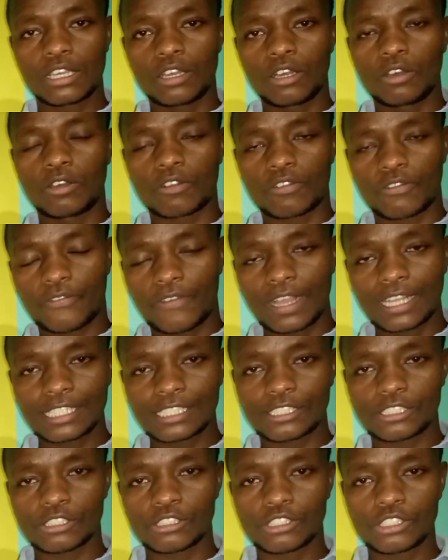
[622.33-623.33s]
or
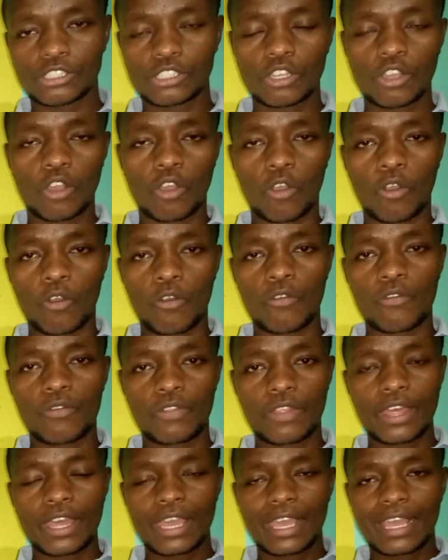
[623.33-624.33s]
functions of
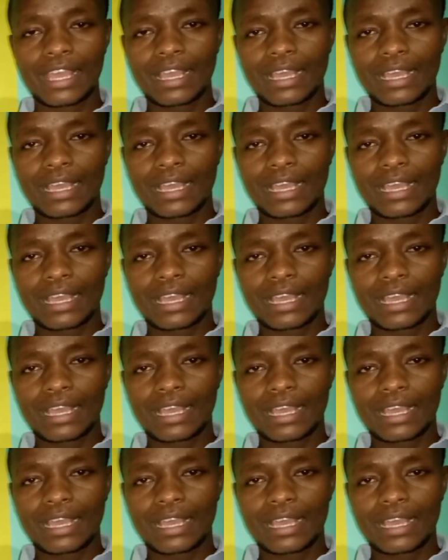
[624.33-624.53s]
the